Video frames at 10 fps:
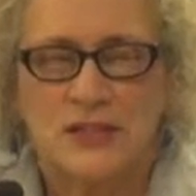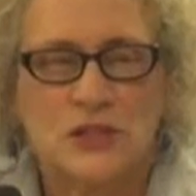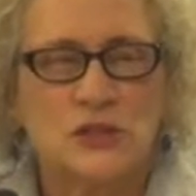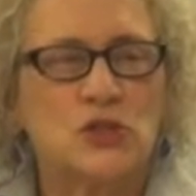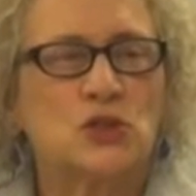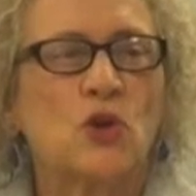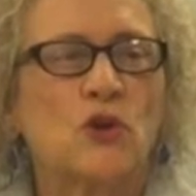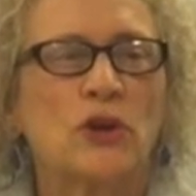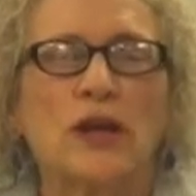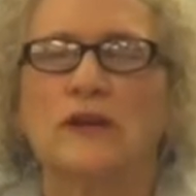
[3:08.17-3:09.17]
So the
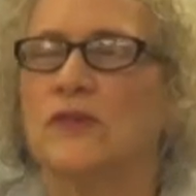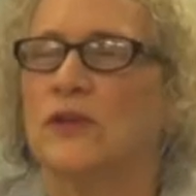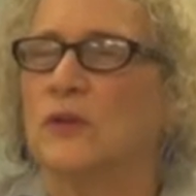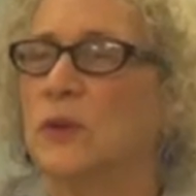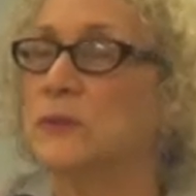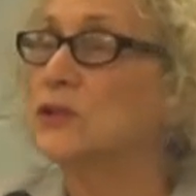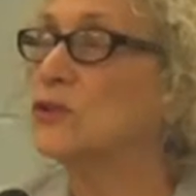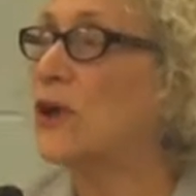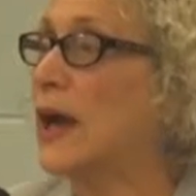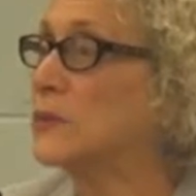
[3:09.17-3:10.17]
story of the Women
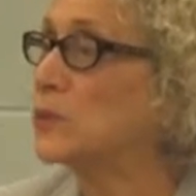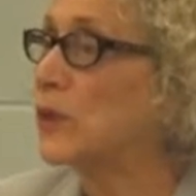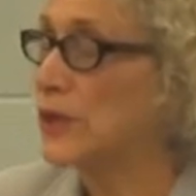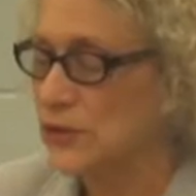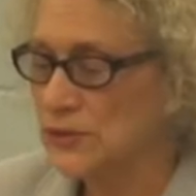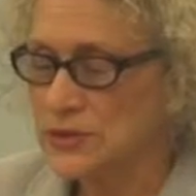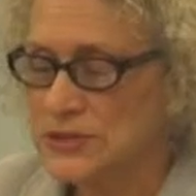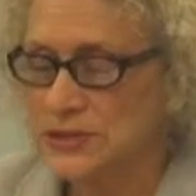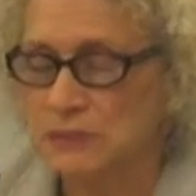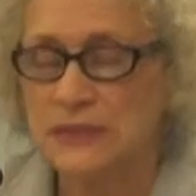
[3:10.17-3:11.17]

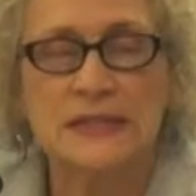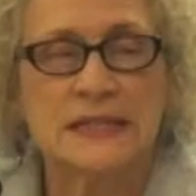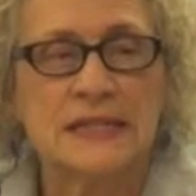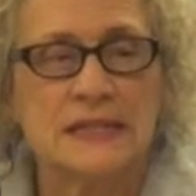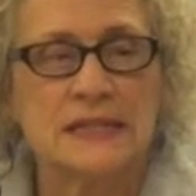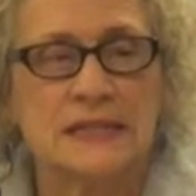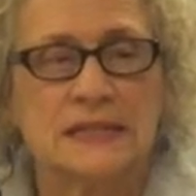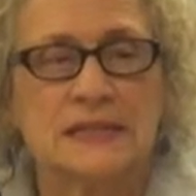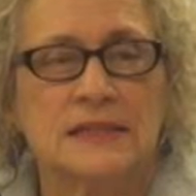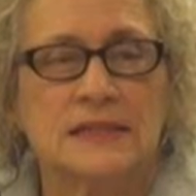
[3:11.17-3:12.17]
Groundbreakers begins
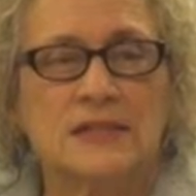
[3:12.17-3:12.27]
on